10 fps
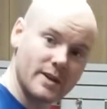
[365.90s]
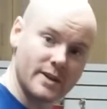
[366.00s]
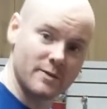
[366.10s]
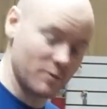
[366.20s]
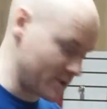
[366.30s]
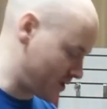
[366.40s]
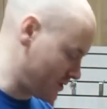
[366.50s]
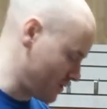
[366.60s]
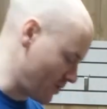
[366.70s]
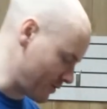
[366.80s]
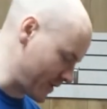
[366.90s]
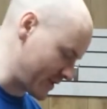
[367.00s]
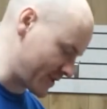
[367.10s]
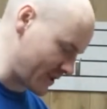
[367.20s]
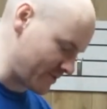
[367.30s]
once you know that
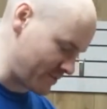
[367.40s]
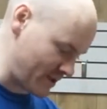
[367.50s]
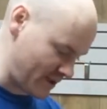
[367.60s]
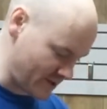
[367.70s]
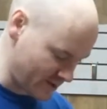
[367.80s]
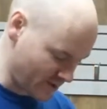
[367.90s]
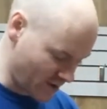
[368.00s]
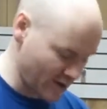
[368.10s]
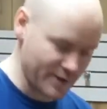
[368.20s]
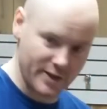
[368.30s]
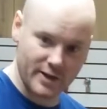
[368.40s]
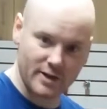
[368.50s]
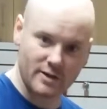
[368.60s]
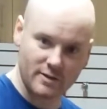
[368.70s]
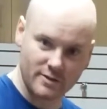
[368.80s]
it's going to be on
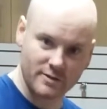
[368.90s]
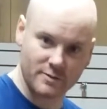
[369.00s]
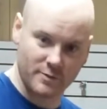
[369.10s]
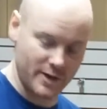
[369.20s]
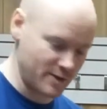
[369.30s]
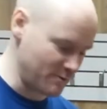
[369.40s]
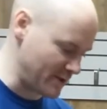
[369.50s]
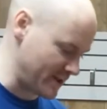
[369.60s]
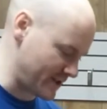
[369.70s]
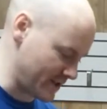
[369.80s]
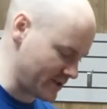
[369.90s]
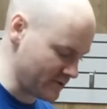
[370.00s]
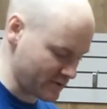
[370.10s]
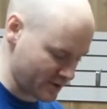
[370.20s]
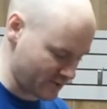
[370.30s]
there the way you want it, then
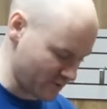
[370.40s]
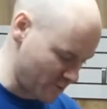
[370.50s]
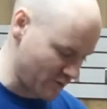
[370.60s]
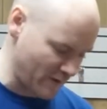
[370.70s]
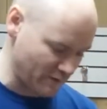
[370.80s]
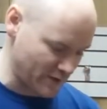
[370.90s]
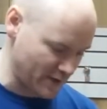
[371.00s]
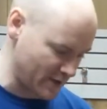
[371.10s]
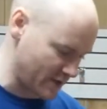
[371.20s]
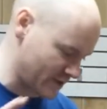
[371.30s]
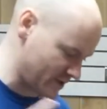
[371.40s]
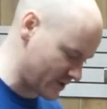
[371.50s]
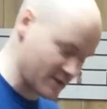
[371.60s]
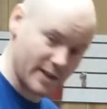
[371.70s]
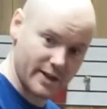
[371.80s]
you just remove everything and
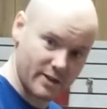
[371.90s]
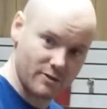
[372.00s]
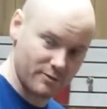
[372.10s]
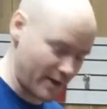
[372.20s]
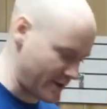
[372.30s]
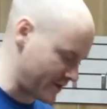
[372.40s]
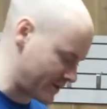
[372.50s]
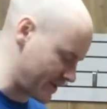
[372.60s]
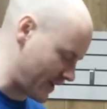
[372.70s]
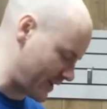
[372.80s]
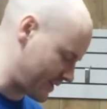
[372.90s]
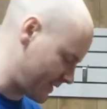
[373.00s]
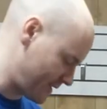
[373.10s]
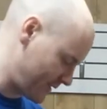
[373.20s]
just let it go right onto that.